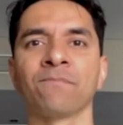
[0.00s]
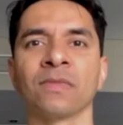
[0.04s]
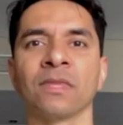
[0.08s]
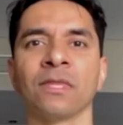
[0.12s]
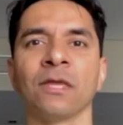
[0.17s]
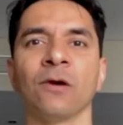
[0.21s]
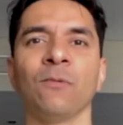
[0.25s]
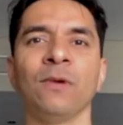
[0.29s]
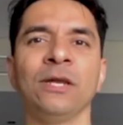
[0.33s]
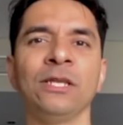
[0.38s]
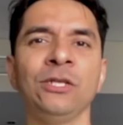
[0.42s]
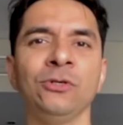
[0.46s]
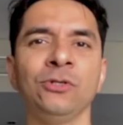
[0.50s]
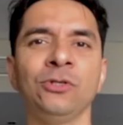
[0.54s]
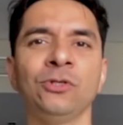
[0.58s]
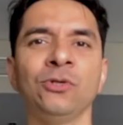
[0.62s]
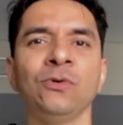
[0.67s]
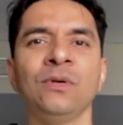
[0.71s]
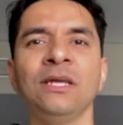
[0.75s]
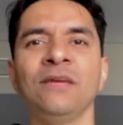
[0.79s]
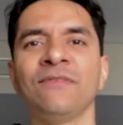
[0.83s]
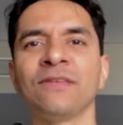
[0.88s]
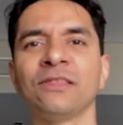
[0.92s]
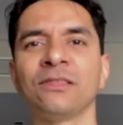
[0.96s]
Now, when you
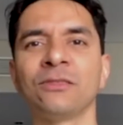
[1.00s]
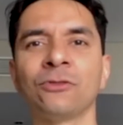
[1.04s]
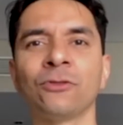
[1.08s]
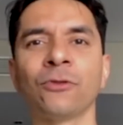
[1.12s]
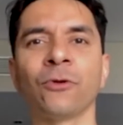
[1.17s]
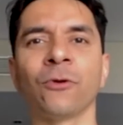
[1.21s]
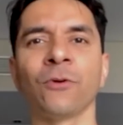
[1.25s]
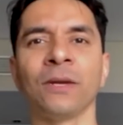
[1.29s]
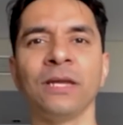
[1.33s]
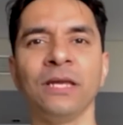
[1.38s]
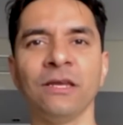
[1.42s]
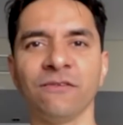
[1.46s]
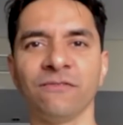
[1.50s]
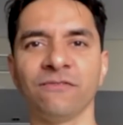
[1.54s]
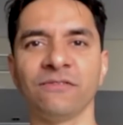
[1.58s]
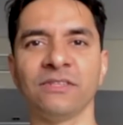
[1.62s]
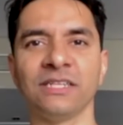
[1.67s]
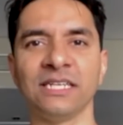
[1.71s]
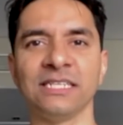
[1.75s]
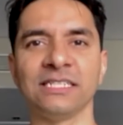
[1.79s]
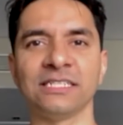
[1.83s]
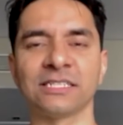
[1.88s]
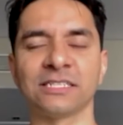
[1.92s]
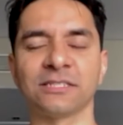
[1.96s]
do even three of
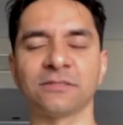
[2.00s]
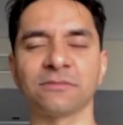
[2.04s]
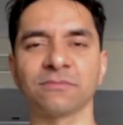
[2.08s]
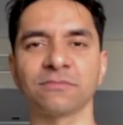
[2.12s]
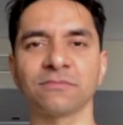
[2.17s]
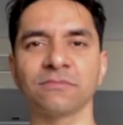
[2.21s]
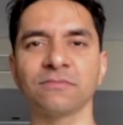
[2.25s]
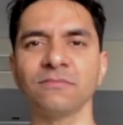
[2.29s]
these,